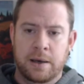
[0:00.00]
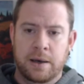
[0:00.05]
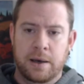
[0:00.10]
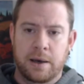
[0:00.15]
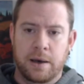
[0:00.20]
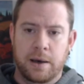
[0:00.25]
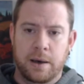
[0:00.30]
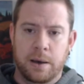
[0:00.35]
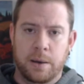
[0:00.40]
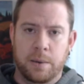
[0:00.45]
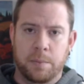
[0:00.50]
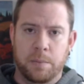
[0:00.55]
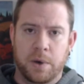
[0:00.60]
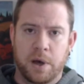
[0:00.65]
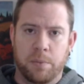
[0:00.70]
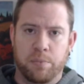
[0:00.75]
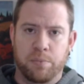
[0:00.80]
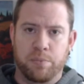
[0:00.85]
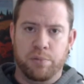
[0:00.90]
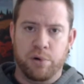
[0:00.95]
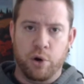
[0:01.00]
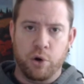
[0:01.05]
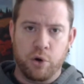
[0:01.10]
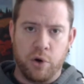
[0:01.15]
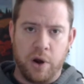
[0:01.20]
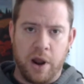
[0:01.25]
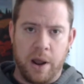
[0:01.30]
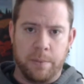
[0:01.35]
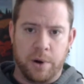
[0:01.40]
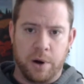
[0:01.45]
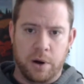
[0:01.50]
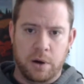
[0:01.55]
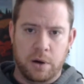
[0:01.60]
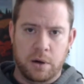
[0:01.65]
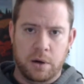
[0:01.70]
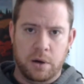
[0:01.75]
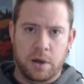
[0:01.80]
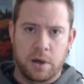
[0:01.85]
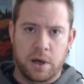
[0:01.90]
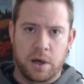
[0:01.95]
a
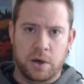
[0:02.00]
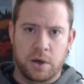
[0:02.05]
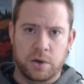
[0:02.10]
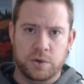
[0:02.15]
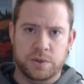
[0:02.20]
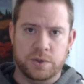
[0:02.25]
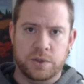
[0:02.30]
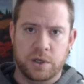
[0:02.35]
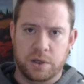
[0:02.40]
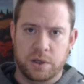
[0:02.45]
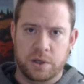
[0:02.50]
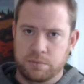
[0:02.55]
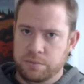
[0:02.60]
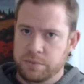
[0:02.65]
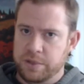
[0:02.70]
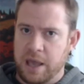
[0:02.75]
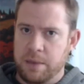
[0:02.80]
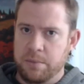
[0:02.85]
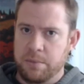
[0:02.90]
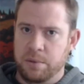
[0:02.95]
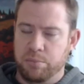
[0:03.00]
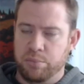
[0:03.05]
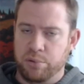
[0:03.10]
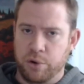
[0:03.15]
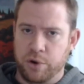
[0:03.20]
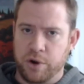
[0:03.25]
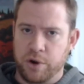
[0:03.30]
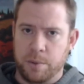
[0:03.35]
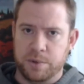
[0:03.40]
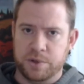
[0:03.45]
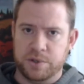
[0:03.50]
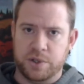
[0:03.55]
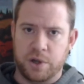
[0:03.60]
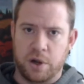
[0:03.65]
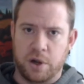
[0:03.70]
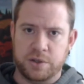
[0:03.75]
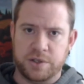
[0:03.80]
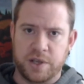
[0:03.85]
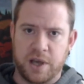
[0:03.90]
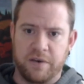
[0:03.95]
programmer, who's a gaming programmer,
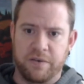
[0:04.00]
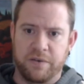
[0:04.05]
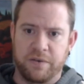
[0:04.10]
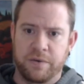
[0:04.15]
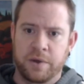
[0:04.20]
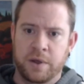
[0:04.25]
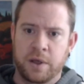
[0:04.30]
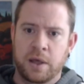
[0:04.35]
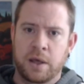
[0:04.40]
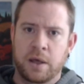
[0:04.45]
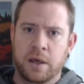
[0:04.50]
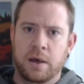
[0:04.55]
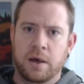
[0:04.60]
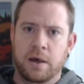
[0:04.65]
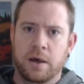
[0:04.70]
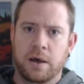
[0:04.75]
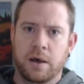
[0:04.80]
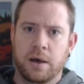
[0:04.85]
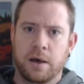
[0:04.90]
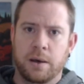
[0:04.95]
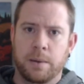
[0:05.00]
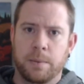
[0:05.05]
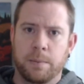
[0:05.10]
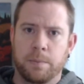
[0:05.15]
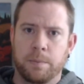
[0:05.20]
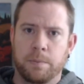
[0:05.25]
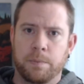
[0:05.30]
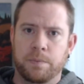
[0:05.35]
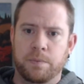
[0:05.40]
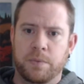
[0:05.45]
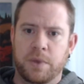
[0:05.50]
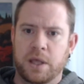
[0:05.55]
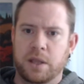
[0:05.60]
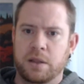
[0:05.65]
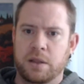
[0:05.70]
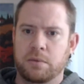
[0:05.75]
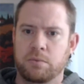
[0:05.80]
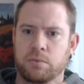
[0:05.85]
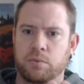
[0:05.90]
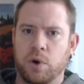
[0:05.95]
starts off
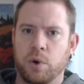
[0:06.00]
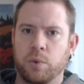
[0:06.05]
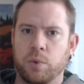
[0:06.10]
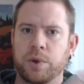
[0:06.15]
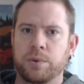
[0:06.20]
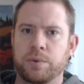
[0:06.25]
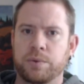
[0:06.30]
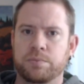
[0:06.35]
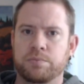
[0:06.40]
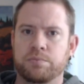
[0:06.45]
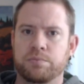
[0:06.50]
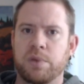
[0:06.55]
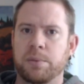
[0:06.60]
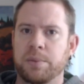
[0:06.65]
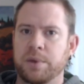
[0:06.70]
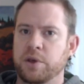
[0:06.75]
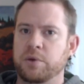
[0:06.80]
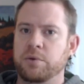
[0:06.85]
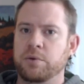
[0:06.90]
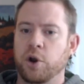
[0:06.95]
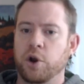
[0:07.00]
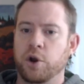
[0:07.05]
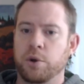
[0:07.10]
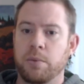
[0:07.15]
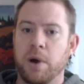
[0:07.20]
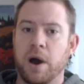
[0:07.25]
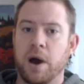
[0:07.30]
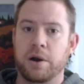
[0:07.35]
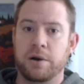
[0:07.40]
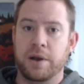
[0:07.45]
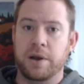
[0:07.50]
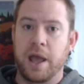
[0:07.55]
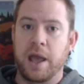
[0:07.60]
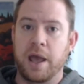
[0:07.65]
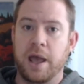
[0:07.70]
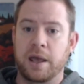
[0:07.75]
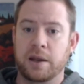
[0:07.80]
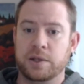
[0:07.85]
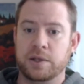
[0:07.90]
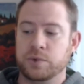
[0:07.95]
in what we would maybe current modern
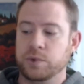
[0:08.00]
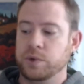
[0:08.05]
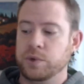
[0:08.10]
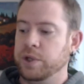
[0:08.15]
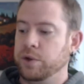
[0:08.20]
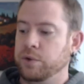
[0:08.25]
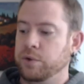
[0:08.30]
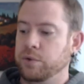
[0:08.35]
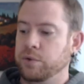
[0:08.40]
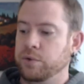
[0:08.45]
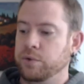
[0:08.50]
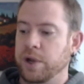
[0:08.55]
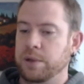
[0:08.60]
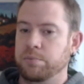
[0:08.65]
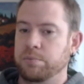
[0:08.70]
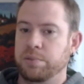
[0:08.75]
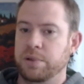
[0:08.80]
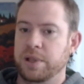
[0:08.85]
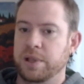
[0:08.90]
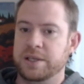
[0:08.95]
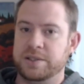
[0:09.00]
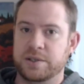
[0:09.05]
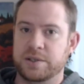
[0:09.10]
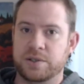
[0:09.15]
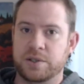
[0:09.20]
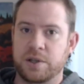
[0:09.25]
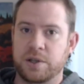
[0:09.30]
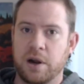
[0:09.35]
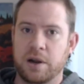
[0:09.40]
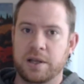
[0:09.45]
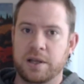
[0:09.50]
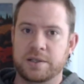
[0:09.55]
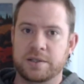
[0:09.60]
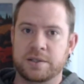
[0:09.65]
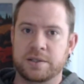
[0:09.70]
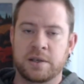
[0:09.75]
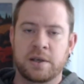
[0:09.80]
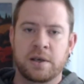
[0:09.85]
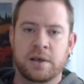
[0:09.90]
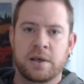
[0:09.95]
day, and it's a really great place to start,
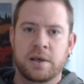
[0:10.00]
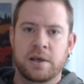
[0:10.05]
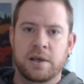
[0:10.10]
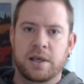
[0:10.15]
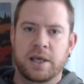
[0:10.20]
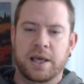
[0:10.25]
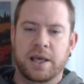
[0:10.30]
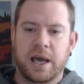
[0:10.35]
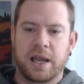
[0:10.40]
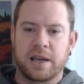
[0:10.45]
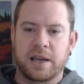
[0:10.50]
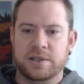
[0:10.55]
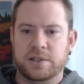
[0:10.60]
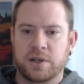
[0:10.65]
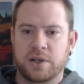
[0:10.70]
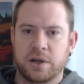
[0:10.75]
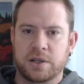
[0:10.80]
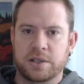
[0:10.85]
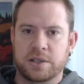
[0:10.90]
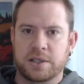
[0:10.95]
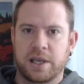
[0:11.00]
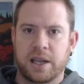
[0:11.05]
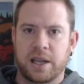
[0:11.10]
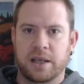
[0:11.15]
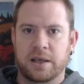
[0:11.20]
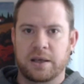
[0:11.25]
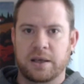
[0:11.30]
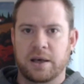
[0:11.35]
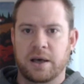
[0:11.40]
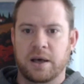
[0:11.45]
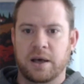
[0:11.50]
is he kind of starts getting